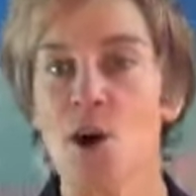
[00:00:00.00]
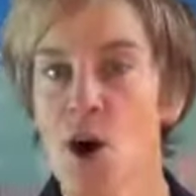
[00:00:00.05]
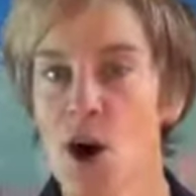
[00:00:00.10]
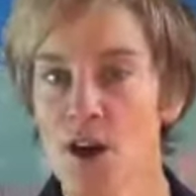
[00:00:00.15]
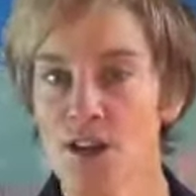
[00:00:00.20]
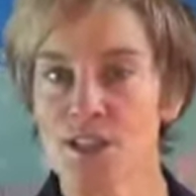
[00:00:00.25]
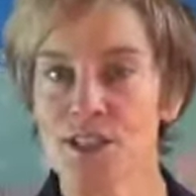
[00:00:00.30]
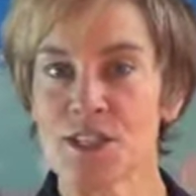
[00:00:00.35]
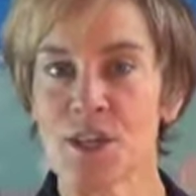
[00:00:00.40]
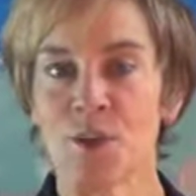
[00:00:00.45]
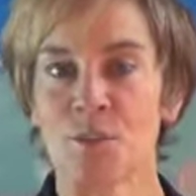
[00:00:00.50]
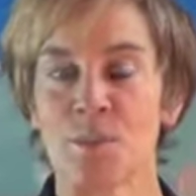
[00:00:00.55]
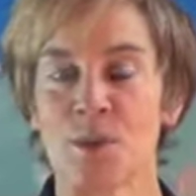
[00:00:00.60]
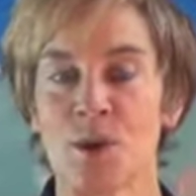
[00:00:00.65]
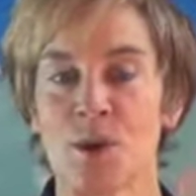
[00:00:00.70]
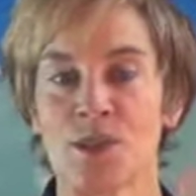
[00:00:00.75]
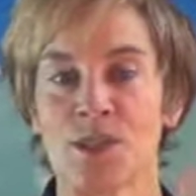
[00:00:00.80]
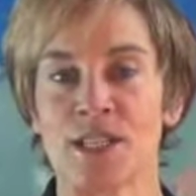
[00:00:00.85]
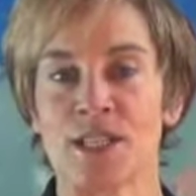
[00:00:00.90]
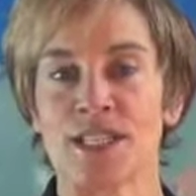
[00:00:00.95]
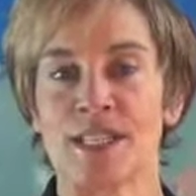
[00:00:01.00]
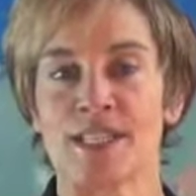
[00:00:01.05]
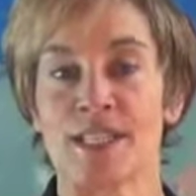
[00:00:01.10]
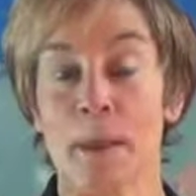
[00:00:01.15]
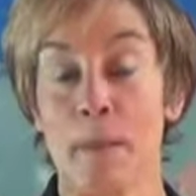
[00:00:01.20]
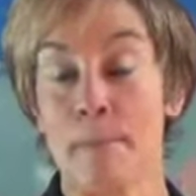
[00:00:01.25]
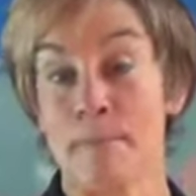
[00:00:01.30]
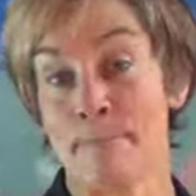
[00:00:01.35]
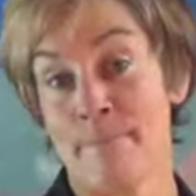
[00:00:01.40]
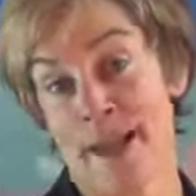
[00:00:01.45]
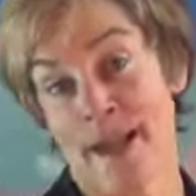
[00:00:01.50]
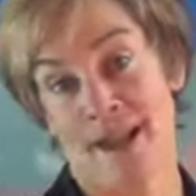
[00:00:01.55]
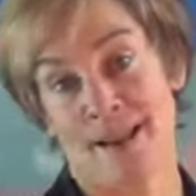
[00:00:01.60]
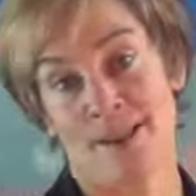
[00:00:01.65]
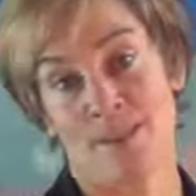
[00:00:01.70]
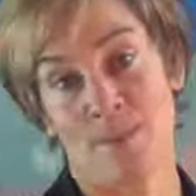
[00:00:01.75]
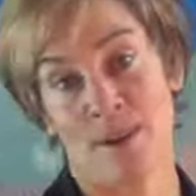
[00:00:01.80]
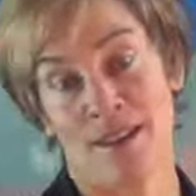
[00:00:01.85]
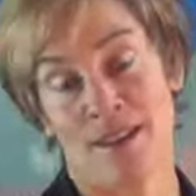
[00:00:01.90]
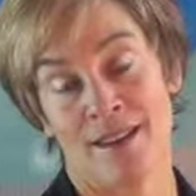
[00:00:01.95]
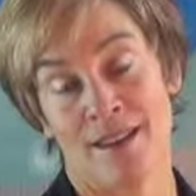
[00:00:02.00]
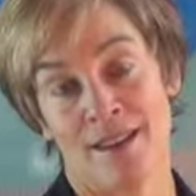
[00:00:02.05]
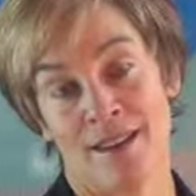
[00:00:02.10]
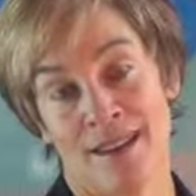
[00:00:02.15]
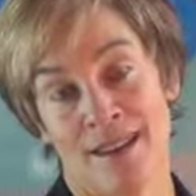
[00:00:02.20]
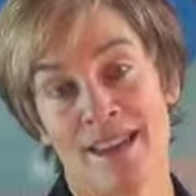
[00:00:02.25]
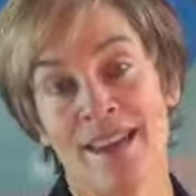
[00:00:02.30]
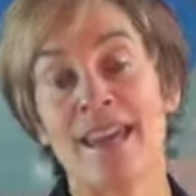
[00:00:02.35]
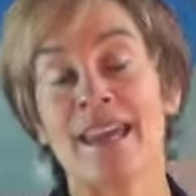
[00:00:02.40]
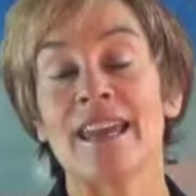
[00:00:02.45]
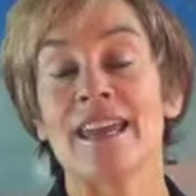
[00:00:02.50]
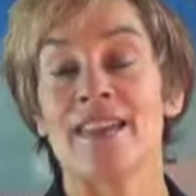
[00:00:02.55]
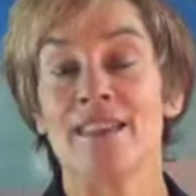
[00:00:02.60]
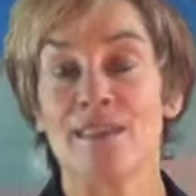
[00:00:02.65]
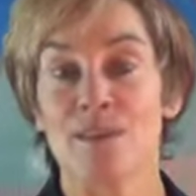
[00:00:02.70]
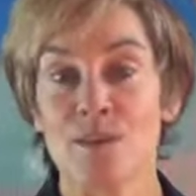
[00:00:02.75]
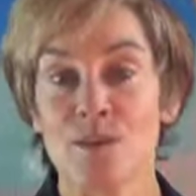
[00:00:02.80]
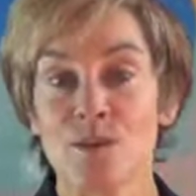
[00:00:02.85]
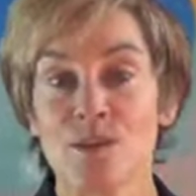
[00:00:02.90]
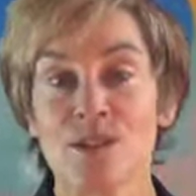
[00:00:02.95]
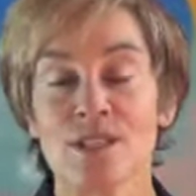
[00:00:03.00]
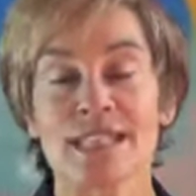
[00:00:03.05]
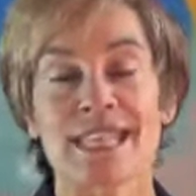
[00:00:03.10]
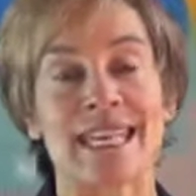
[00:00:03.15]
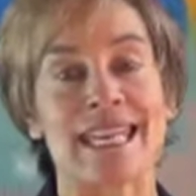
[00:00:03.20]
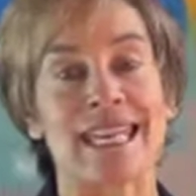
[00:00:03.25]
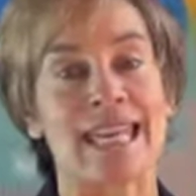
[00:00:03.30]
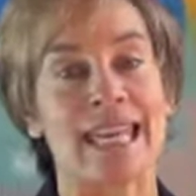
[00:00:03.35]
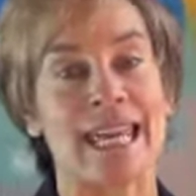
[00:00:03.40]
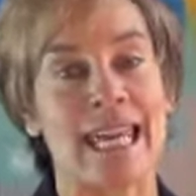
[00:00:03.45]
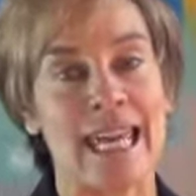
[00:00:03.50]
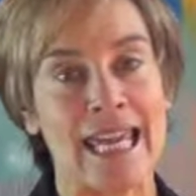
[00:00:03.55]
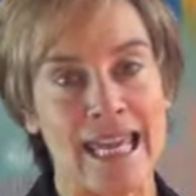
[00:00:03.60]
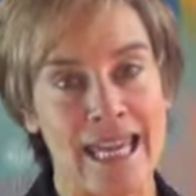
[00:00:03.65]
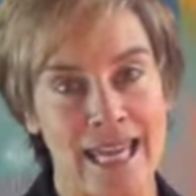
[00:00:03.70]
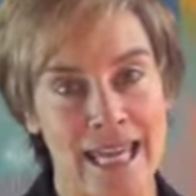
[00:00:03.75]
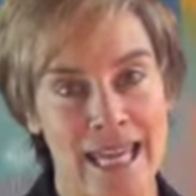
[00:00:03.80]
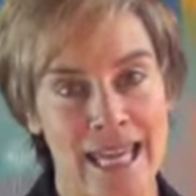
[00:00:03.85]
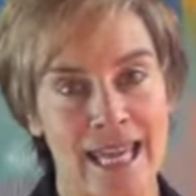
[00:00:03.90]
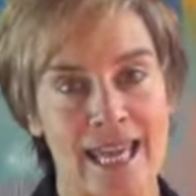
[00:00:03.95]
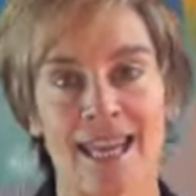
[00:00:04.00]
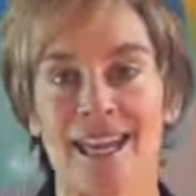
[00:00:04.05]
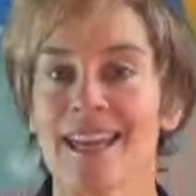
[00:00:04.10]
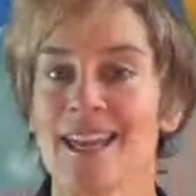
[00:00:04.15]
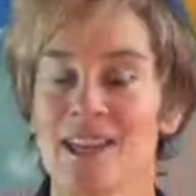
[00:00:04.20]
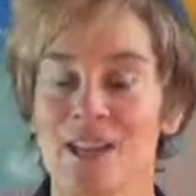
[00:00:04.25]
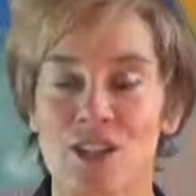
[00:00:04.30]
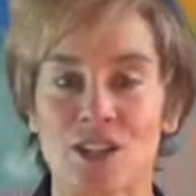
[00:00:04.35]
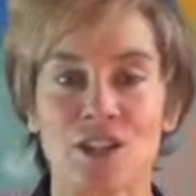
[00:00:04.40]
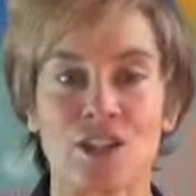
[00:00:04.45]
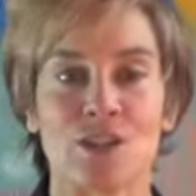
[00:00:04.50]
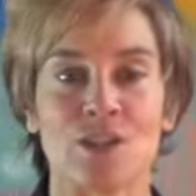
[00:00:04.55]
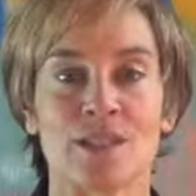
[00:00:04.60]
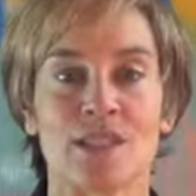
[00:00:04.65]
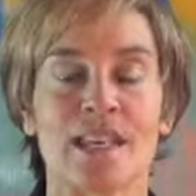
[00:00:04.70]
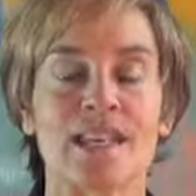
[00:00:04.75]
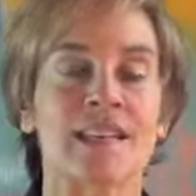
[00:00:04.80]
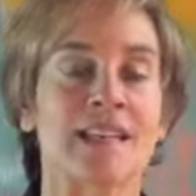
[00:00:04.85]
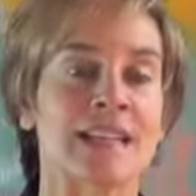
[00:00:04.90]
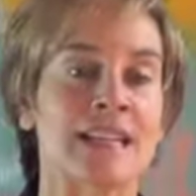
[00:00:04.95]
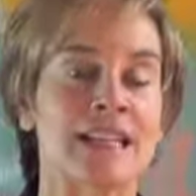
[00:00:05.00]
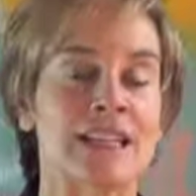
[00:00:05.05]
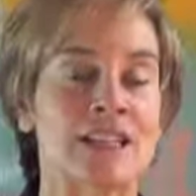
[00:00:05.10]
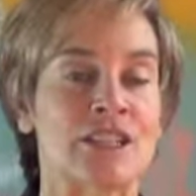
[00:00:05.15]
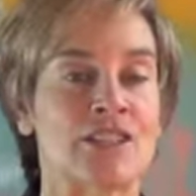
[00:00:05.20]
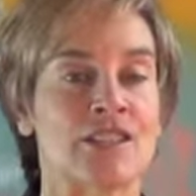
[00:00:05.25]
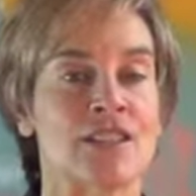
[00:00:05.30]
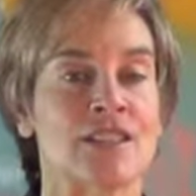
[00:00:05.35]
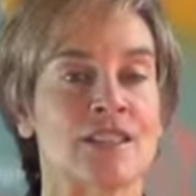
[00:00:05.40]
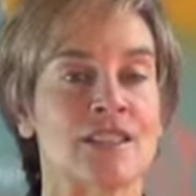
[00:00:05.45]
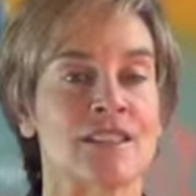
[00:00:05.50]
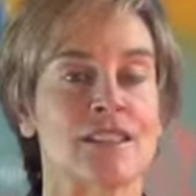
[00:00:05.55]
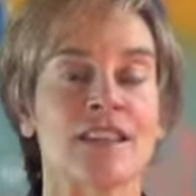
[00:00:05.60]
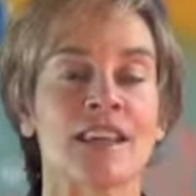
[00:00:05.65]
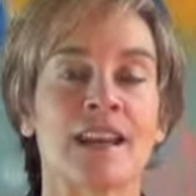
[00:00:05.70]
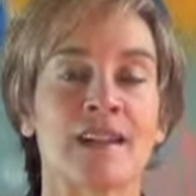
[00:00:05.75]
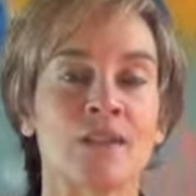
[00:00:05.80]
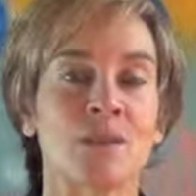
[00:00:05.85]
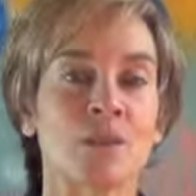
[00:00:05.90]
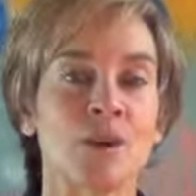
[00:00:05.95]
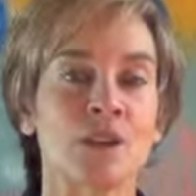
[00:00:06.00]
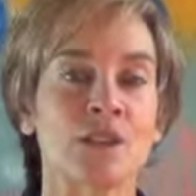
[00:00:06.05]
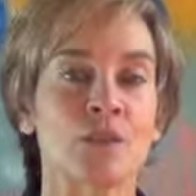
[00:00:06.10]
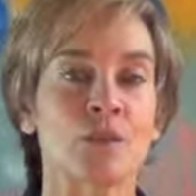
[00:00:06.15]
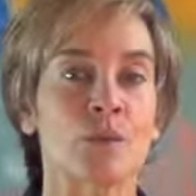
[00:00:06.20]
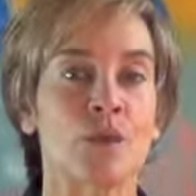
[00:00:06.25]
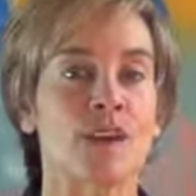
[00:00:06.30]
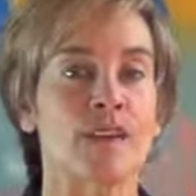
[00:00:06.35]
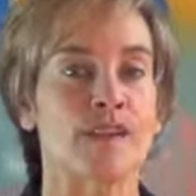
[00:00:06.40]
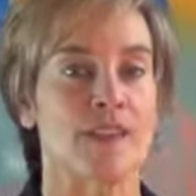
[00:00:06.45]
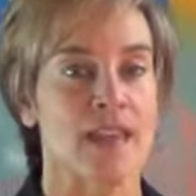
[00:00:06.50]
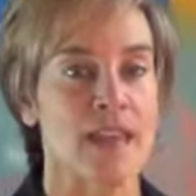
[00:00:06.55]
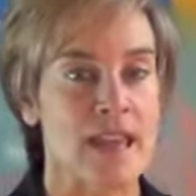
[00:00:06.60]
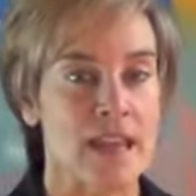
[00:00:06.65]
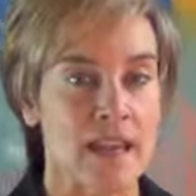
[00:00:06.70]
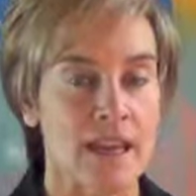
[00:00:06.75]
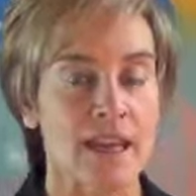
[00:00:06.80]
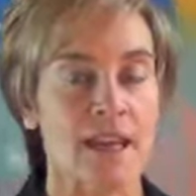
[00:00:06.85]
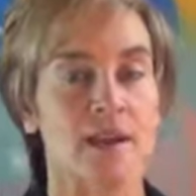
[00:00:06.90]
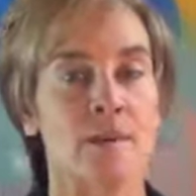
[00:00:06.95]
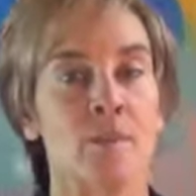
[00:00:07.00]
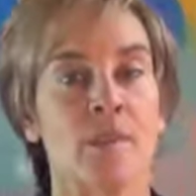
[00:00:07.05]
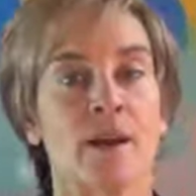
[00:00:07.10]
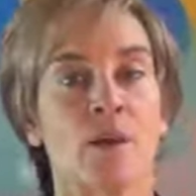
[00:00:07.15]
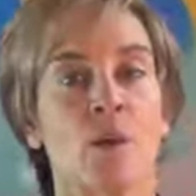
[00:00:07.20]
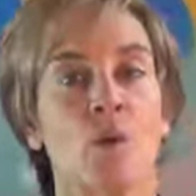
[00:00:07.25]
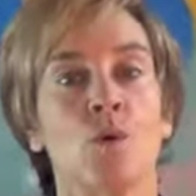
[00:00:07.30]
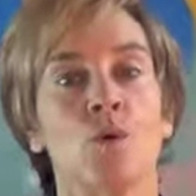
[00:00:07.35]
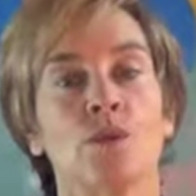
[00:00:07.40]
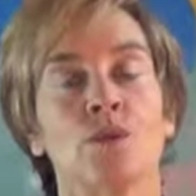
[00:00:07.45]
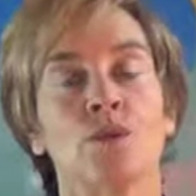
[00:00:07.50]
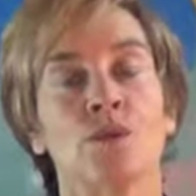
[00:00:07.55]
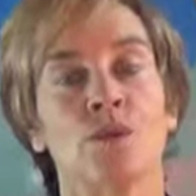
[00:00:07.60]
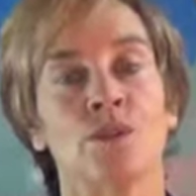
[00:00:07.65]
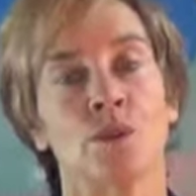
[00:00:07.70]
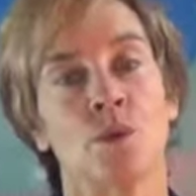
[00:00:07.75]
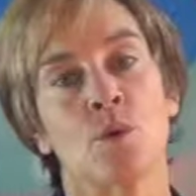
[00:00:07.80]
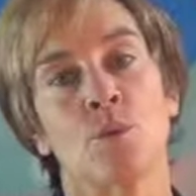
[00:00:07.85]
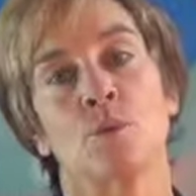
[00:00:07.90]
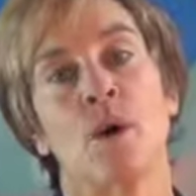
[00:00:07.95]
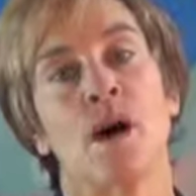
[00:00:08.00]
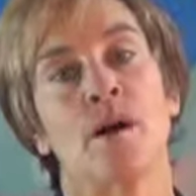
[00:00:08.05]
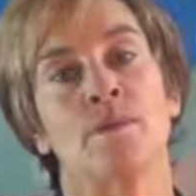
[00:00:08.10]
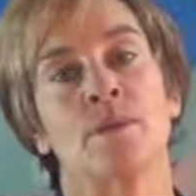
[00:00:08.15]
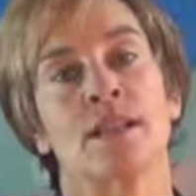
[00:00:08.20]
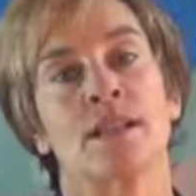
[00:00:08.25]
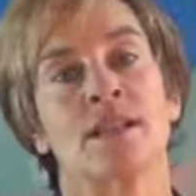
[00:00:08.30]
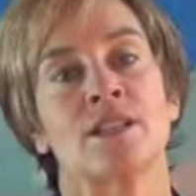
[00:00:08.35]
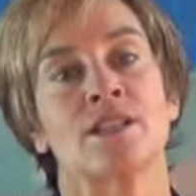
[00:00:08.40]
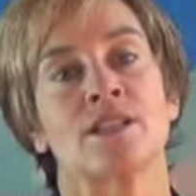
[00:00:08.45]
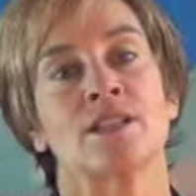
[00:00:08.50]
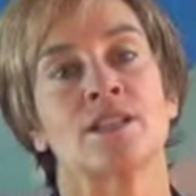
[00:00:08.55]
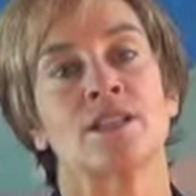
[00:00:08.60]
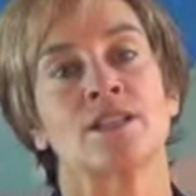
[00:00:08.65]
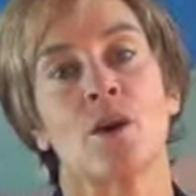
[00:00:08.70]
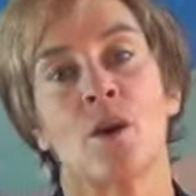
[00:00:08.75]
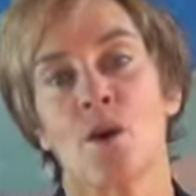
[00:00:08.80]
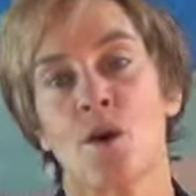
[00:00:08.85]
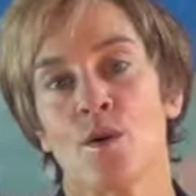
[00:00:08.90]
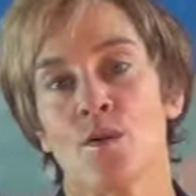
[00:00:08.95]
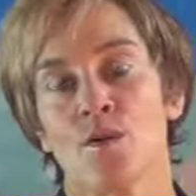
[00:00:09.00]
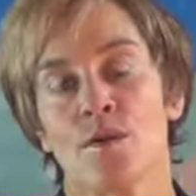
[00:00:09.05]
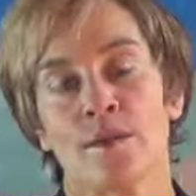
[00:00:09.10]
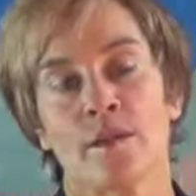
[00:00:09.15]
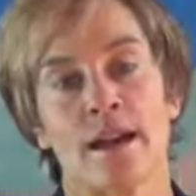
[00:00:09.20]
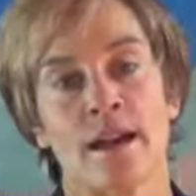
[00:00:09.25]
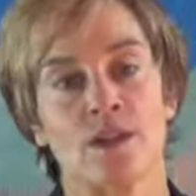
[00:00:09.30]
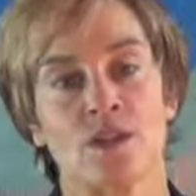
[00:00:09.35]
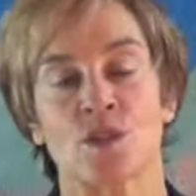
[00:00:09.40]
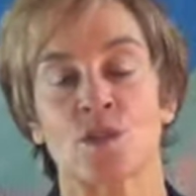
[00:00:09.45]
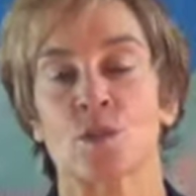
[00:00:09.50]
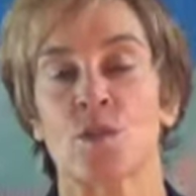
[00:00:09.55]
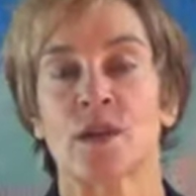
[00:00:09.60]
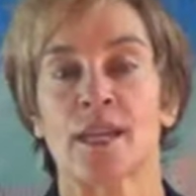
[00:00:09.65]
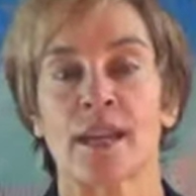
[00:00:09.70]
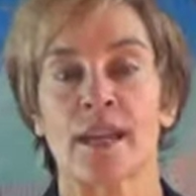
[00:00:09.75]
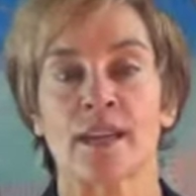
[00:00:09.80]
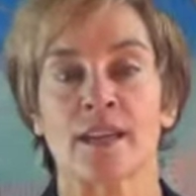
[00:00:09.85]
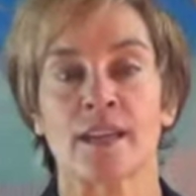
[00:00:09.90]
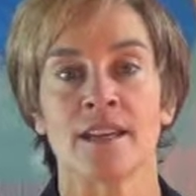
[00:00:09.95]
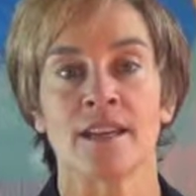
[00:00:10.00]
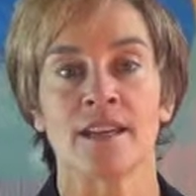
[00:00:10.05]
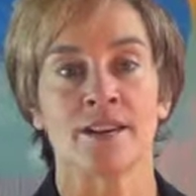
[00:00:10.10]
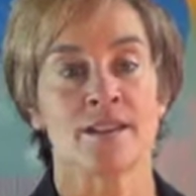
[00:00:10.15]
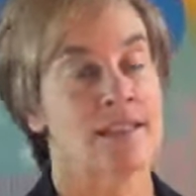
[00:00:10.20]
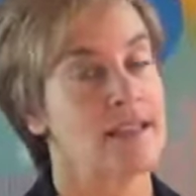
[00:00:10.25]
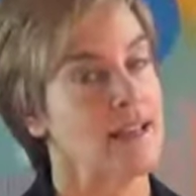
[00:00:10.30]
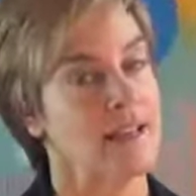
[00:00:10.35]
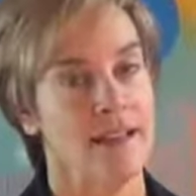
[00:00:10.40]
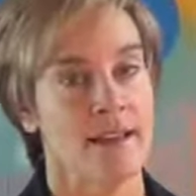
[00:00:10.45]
osteoporosis, back pain, those are the key issues and conditions that I've worked with in my older adult population over the last twenty-eight years.